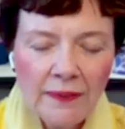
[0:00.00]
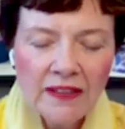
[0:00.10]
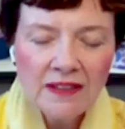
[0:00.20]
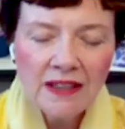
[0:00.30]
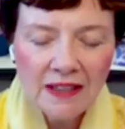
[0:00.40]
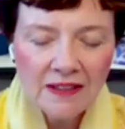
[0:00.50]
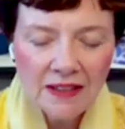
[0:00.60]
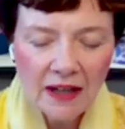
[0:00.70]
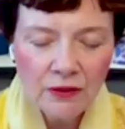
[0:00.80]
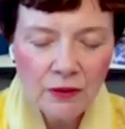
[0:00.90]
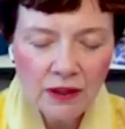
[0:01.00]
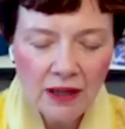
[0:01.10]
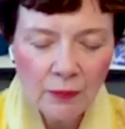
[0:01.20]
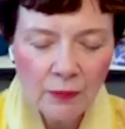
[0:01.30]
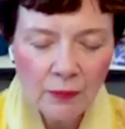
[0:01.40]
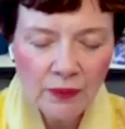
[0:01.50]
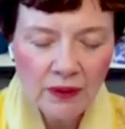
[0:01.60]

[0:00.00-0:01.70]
This is how you can